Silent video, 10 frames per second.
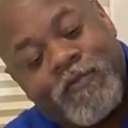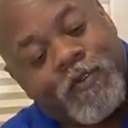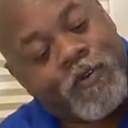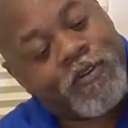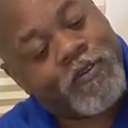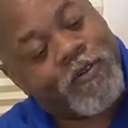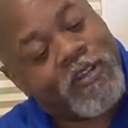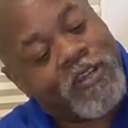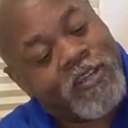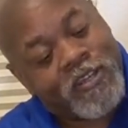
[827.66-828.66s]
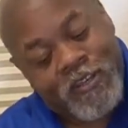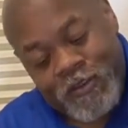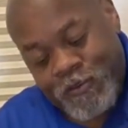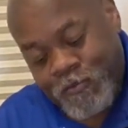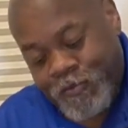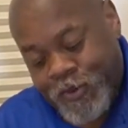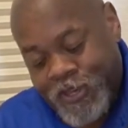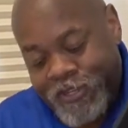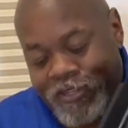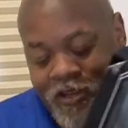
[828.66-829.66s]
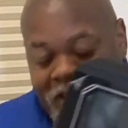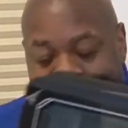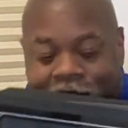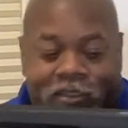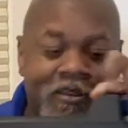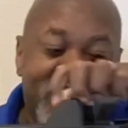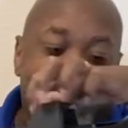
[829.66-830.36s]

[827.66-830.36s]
forward to it. But, oh,